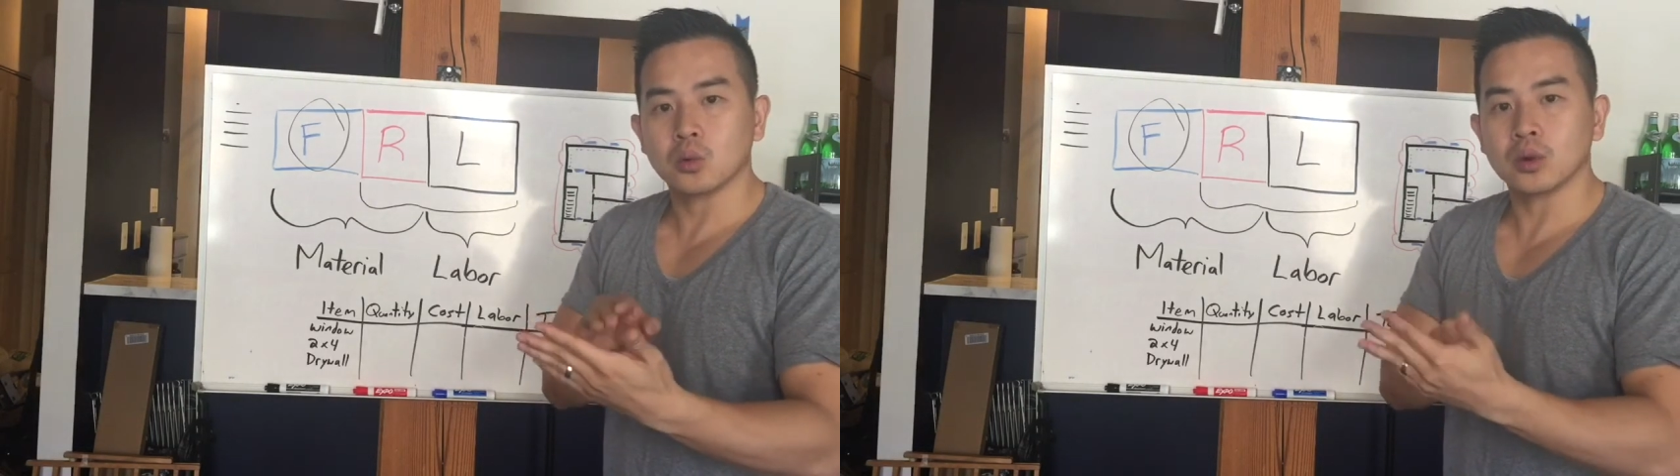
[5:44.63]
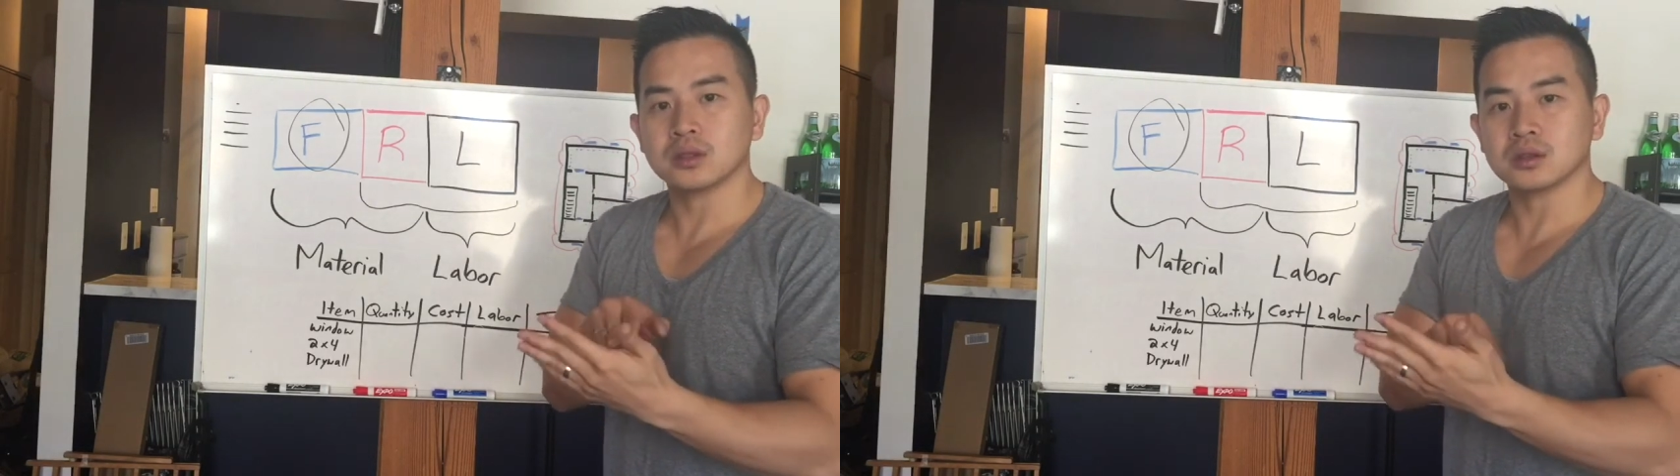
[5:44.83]

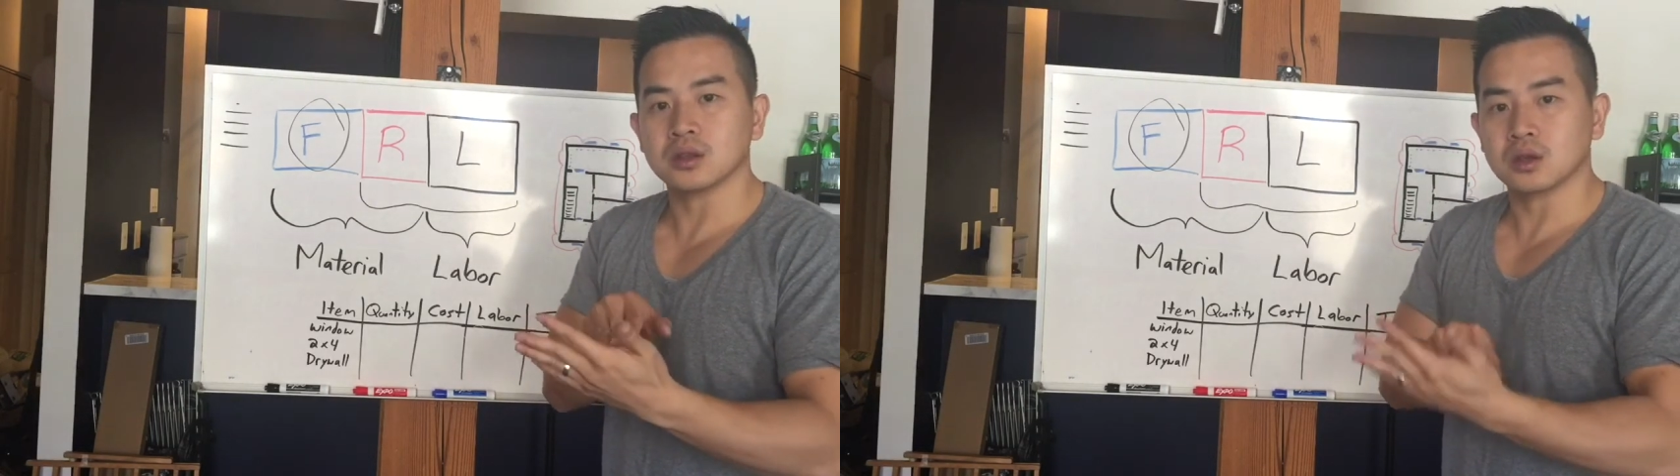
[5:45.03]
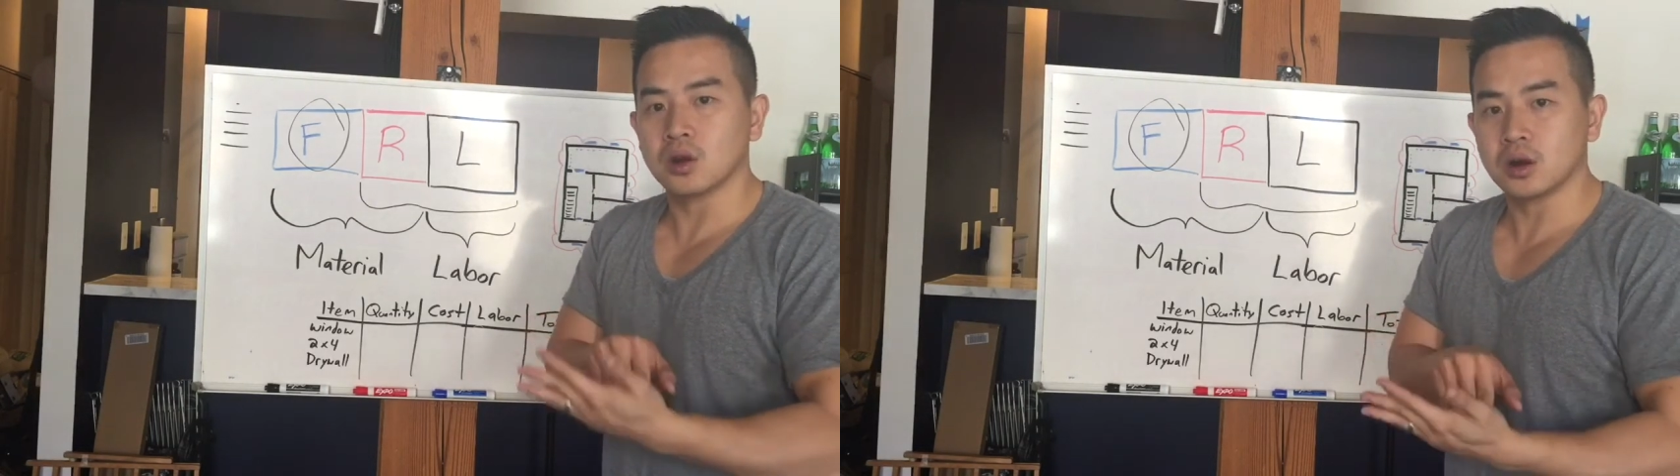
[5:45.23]
what it's
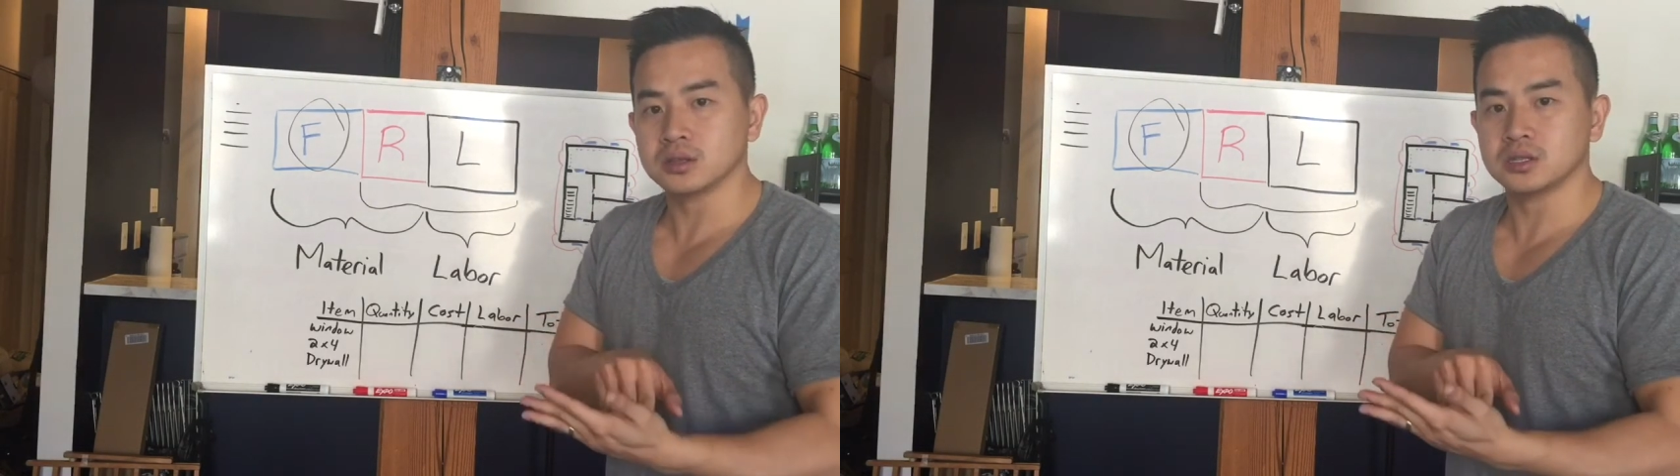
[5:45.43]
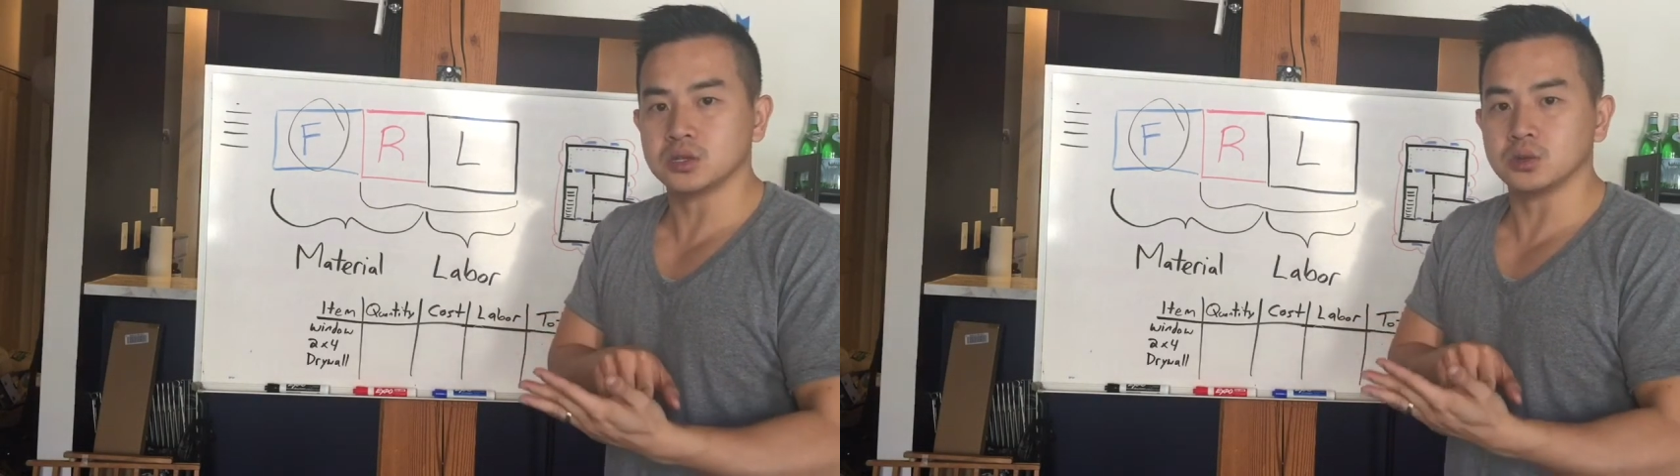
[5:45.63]
going to
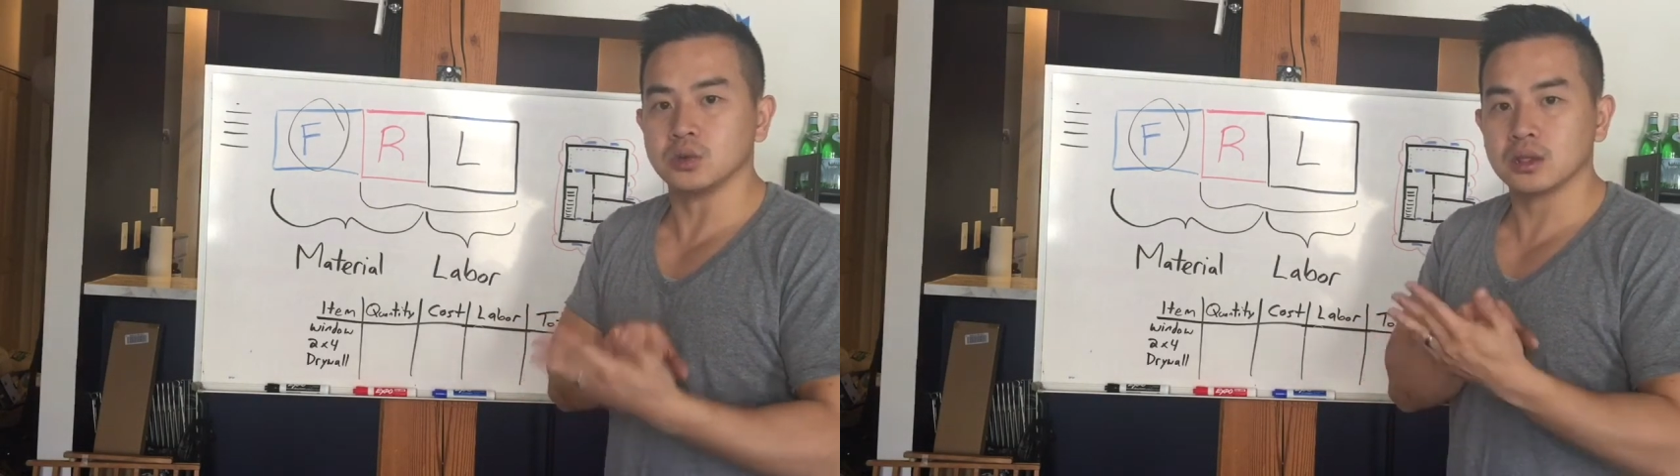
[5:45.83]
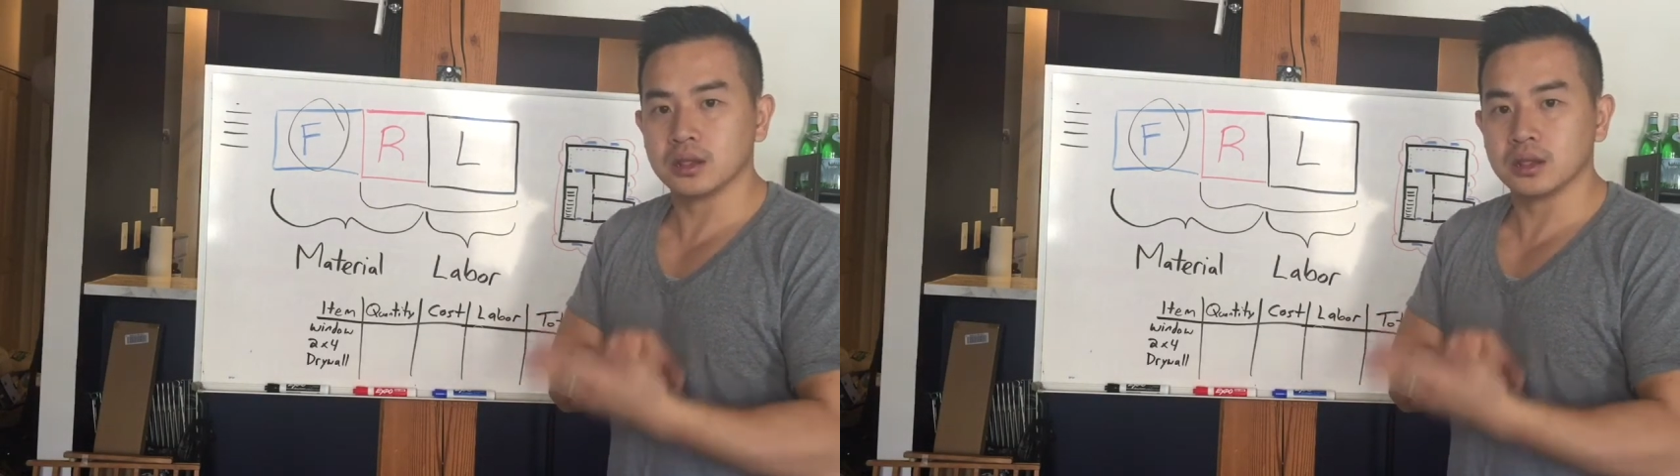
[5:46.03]
cost you